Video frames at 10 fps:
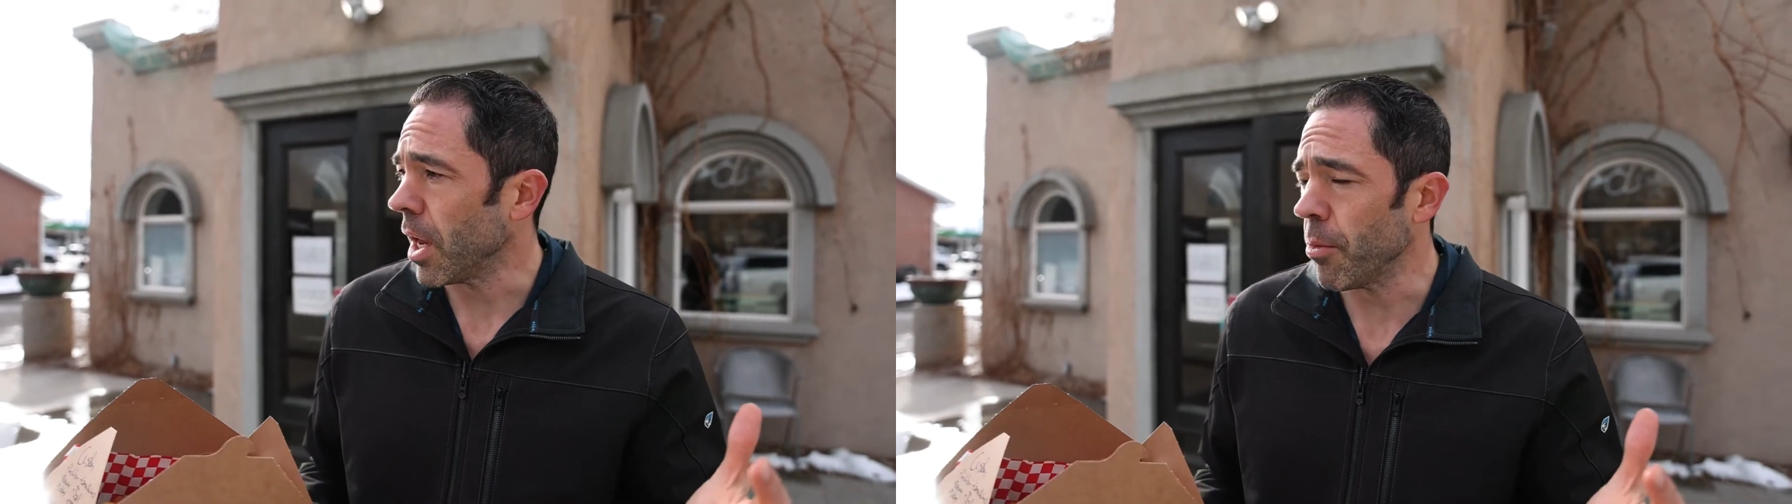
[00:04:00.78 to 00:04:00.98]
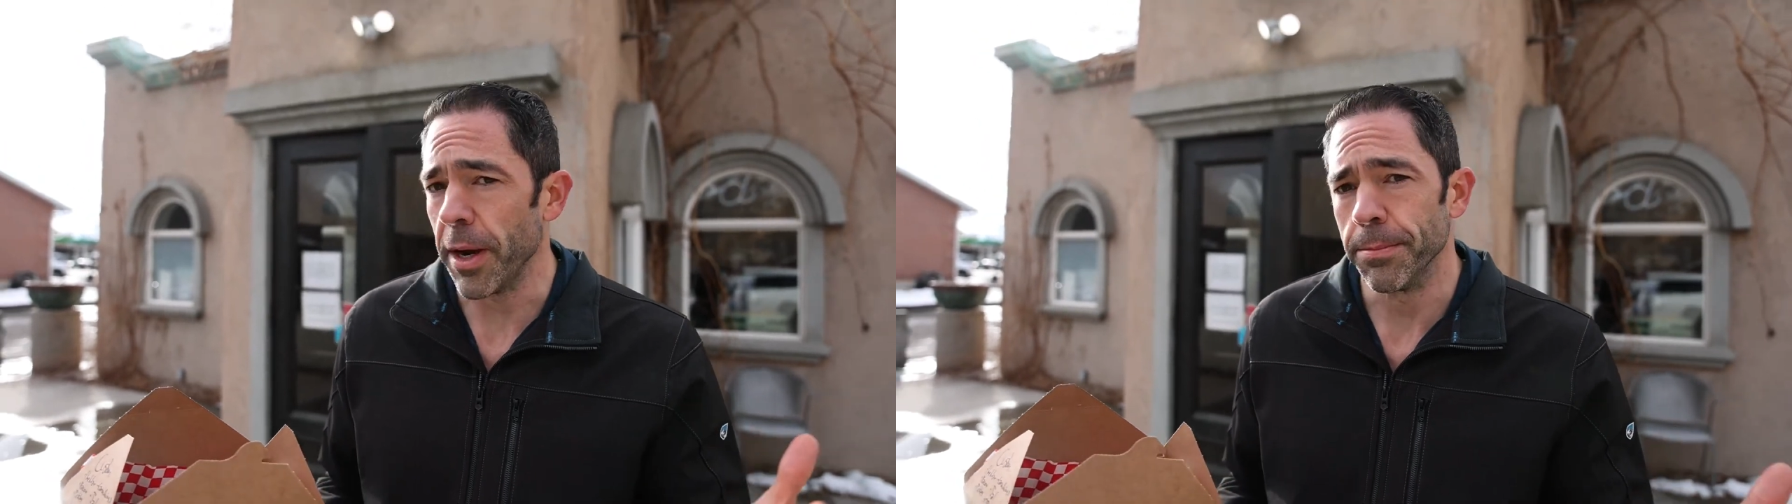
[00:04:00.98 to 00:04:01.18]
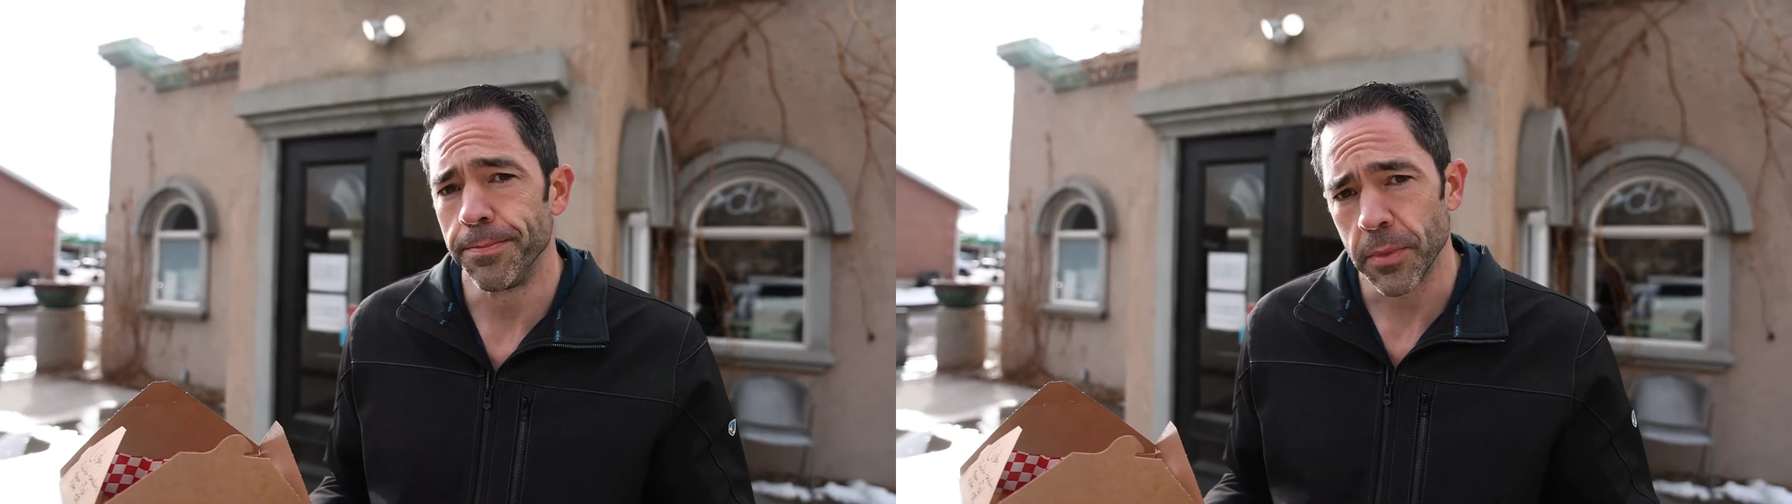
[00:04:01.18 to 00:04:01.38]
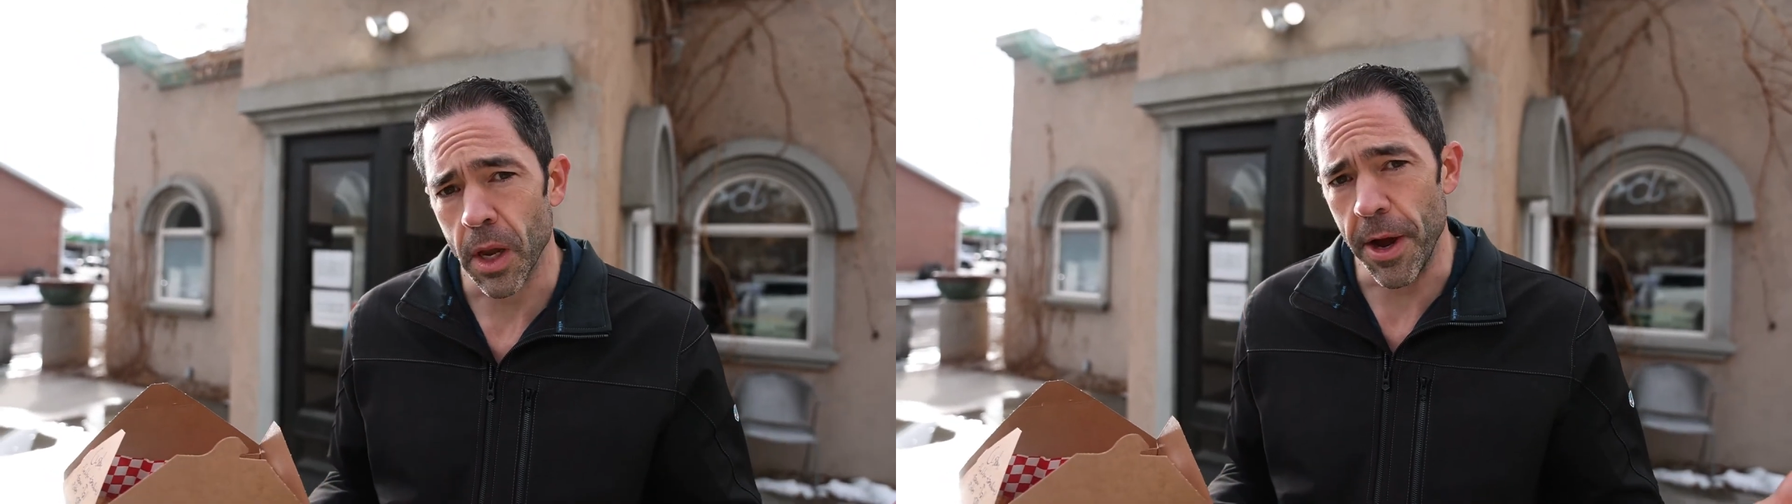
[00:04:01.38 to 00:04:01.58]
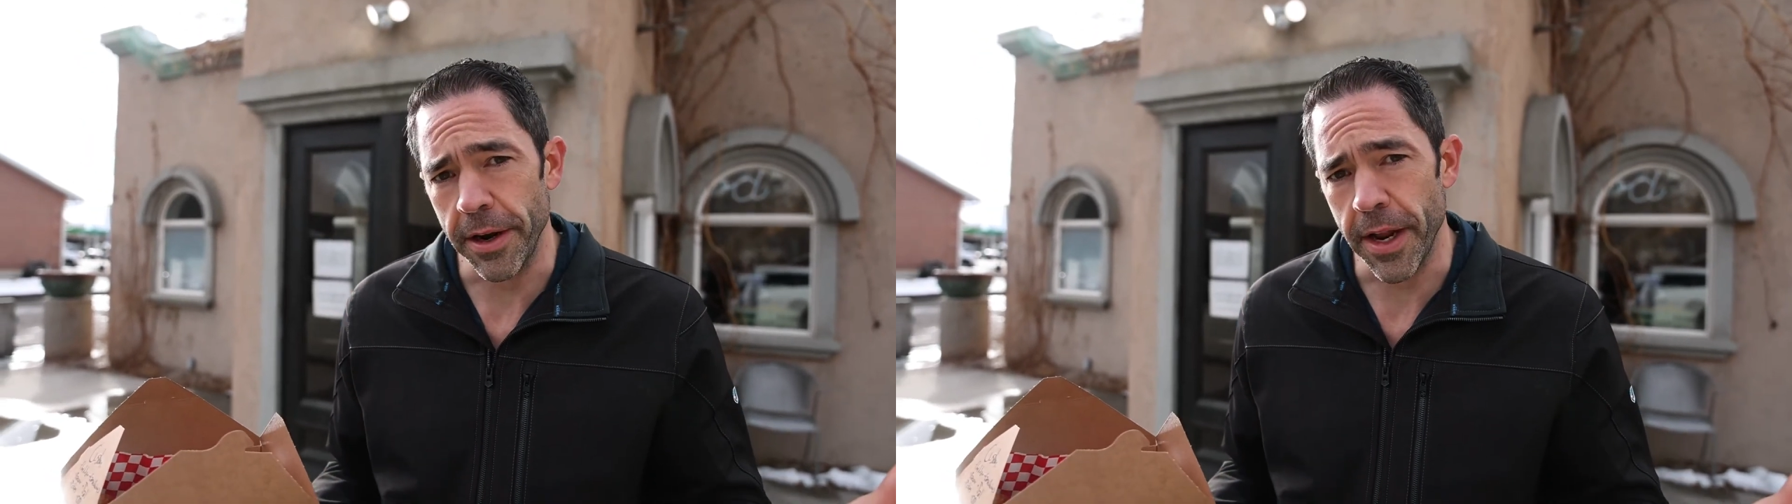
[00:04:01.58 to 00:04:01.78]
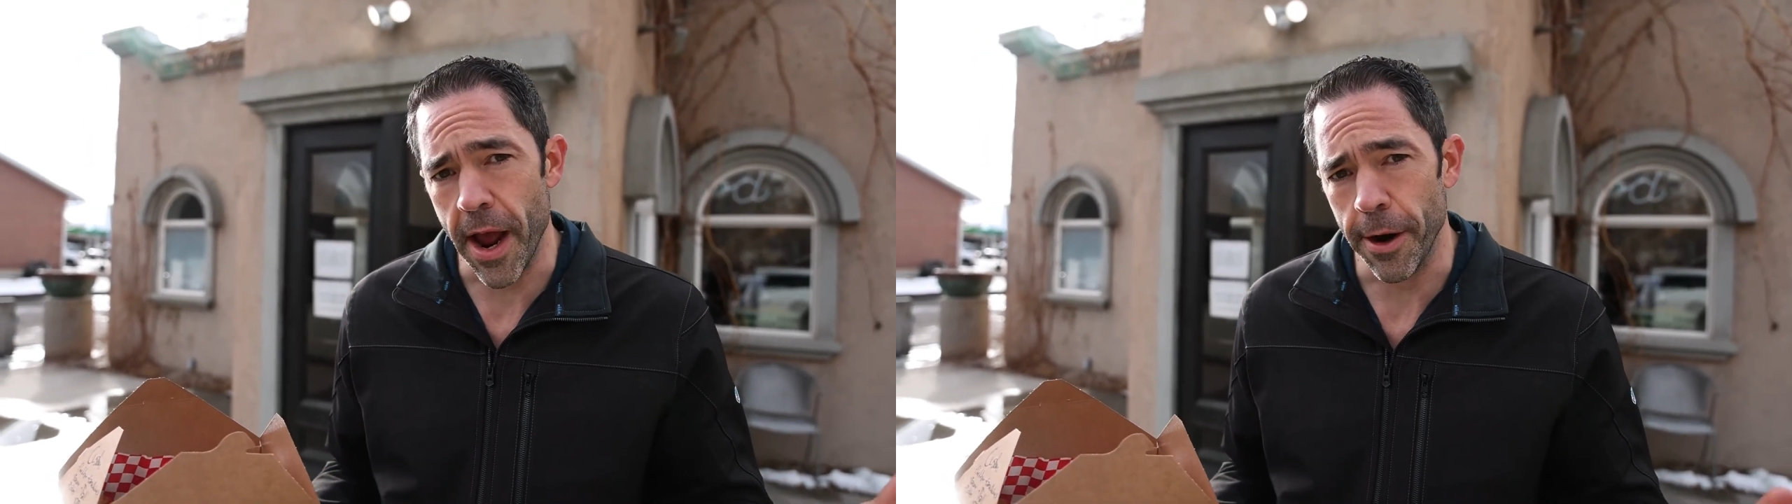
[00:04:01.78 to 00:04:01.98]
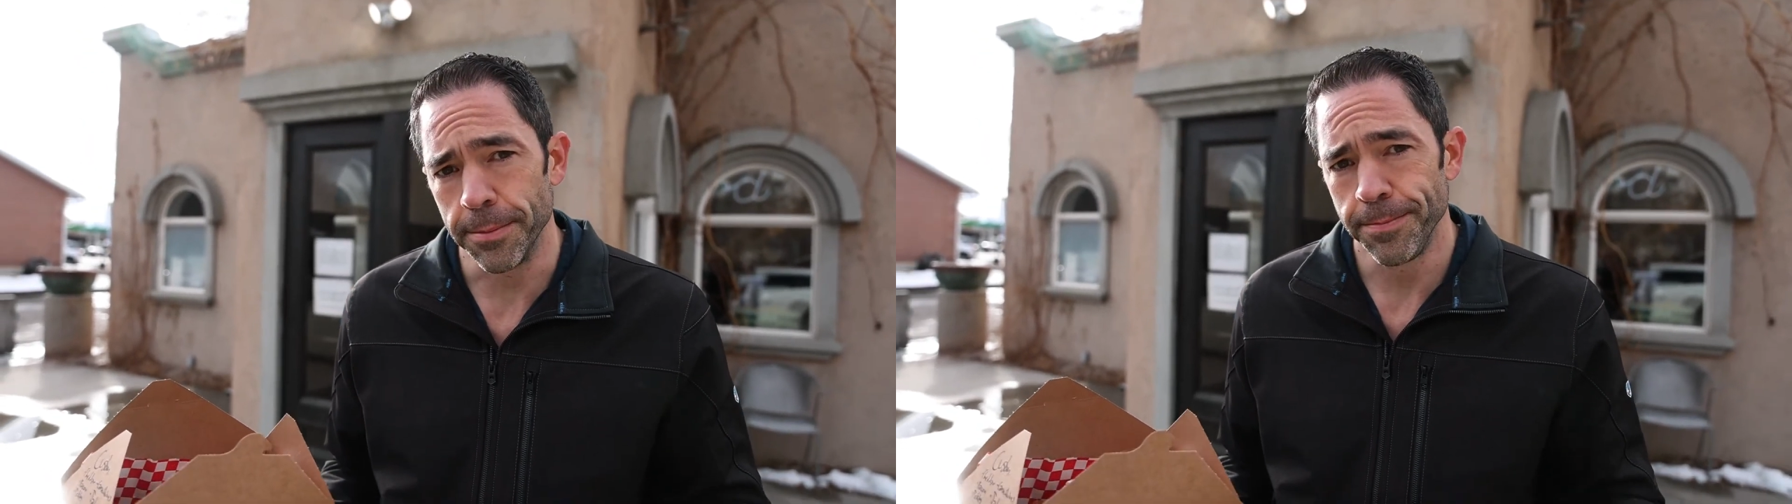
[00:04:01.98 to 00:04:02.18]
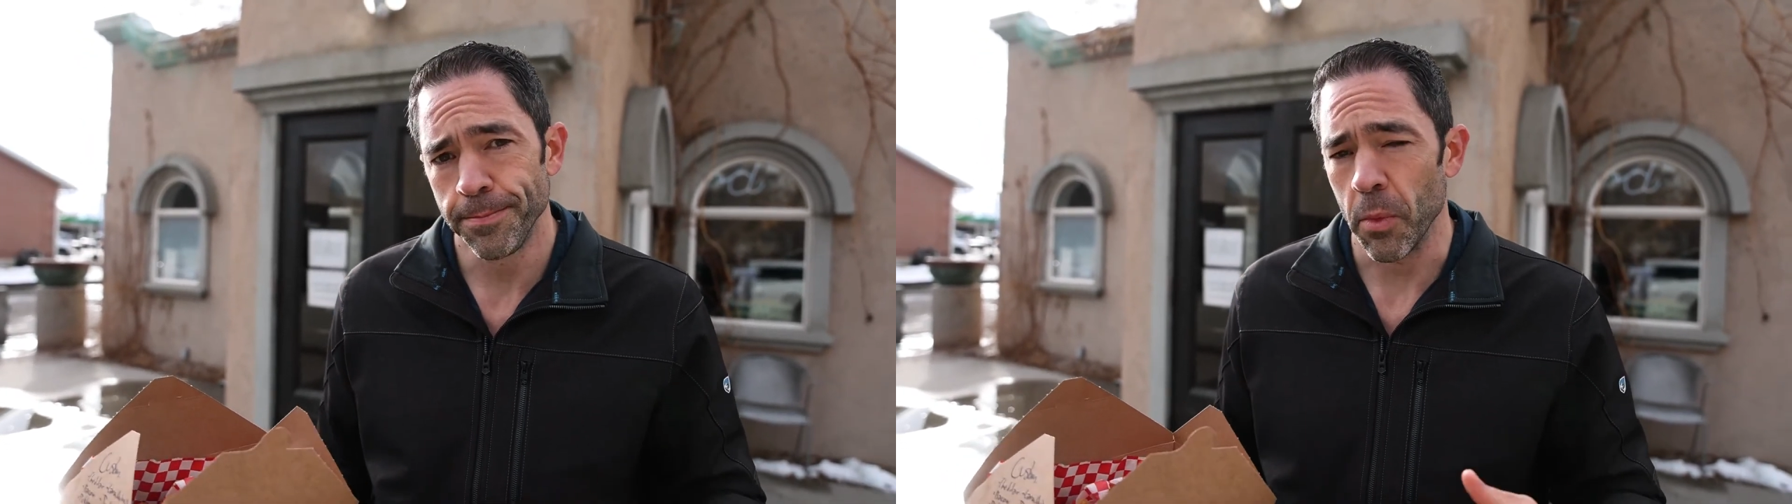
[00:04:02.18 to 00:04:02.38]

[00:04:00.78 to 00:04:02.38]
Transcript: anyway, come on down,